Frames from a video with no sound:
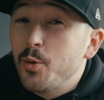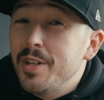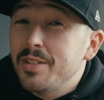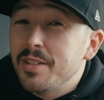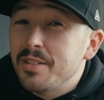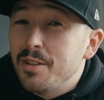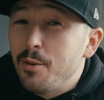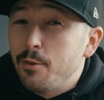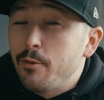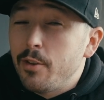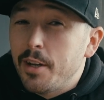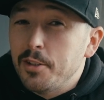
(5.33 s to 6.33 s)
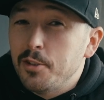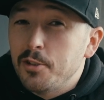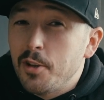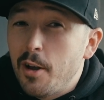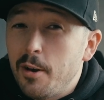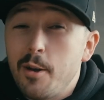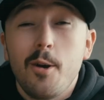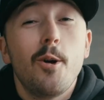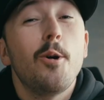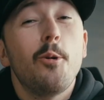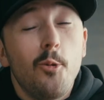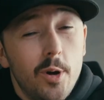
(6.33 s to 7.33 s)
recent self-reflections on
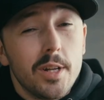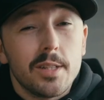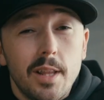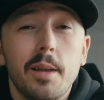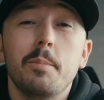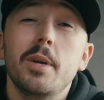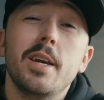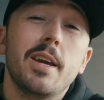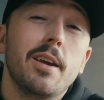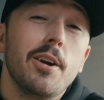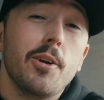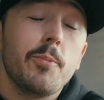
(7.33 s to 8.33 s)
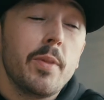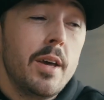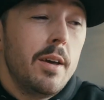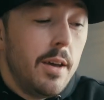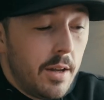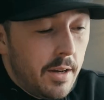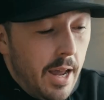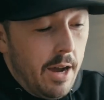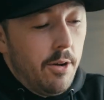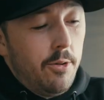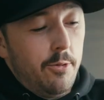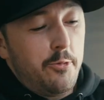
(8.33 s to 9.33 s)
what has led me here.
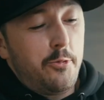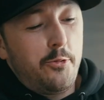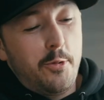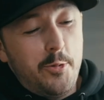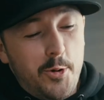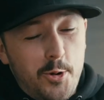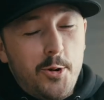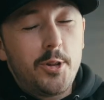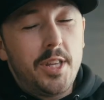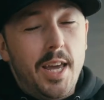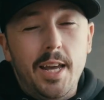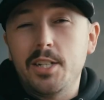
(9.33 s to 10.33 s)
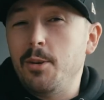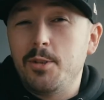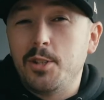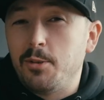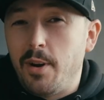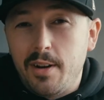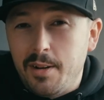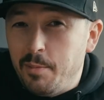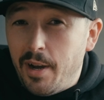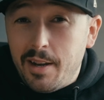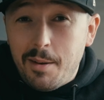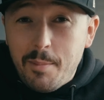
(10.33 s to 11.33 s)
Now, from an early age, I was surrounded
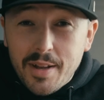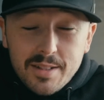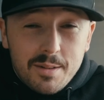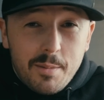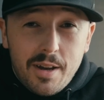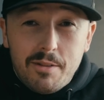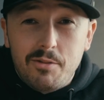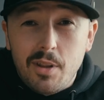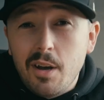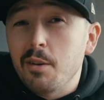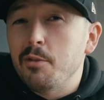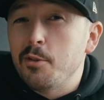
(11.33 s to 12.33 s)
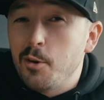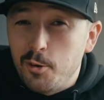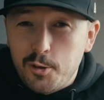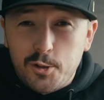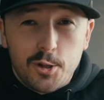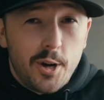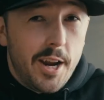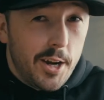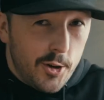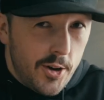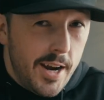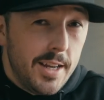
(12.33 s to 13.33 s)
by an immense amount of love, culture, and
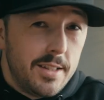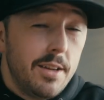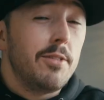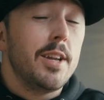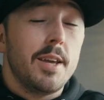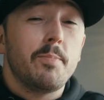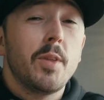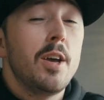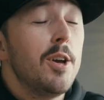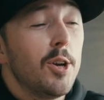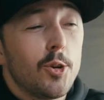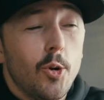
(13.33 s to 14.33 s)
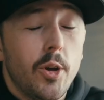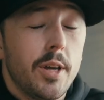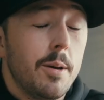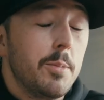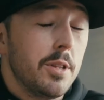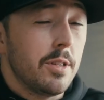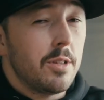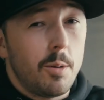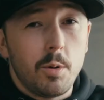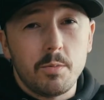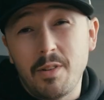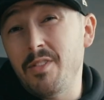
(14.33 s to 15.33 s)
creativity. Growing up in the
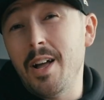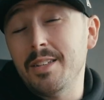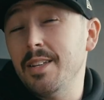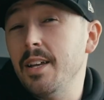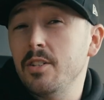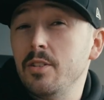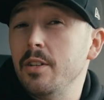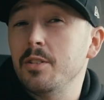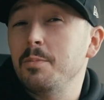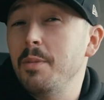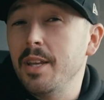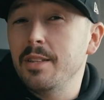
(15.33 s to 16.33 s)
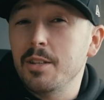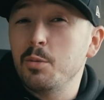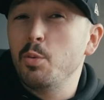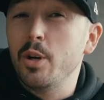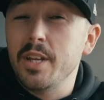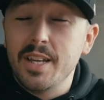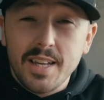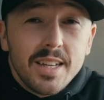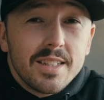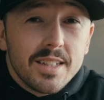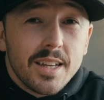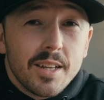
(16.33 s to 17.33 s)
suburbs of Los Angeles made this pretty
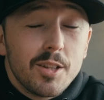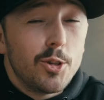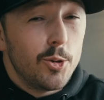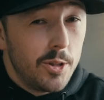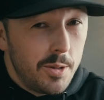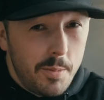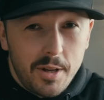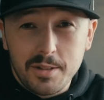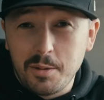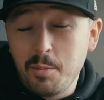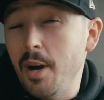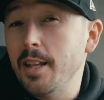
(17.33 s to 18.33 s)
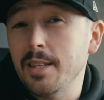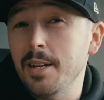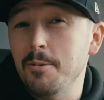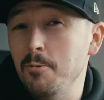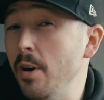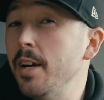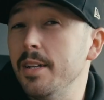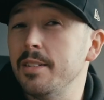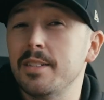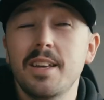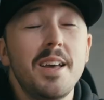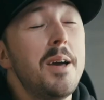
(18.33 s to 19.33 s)
easy due to the melting pot that it
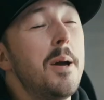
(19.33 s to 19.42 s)
was.